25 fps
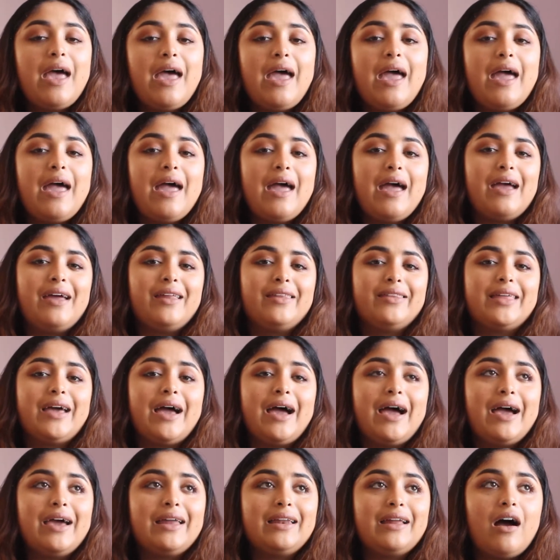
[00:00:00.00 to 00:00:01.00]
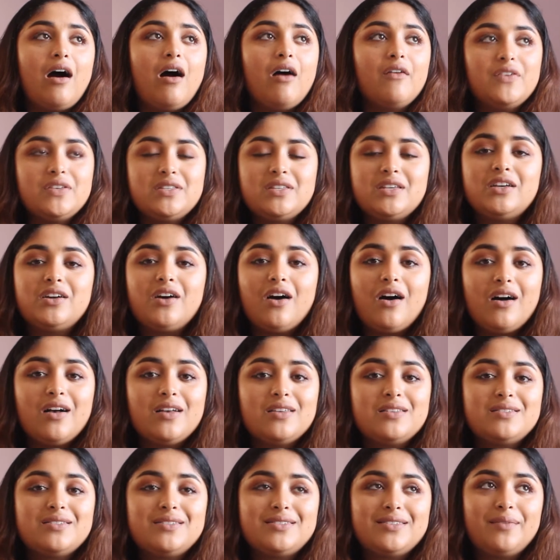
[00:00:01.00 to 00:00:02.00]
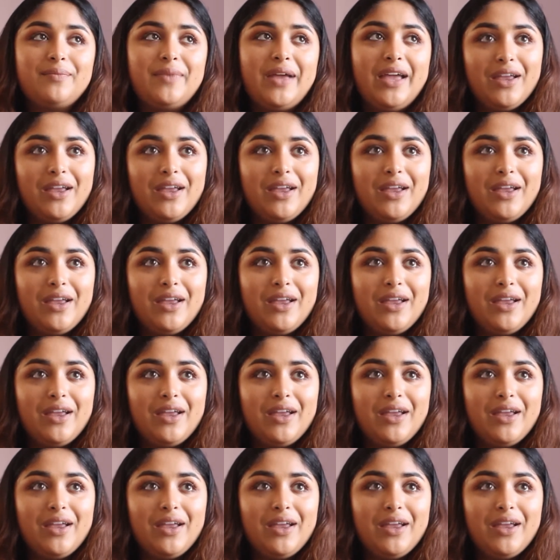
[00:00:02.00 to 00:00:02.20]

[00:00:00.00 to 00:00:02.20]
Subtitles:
And that obviously caused some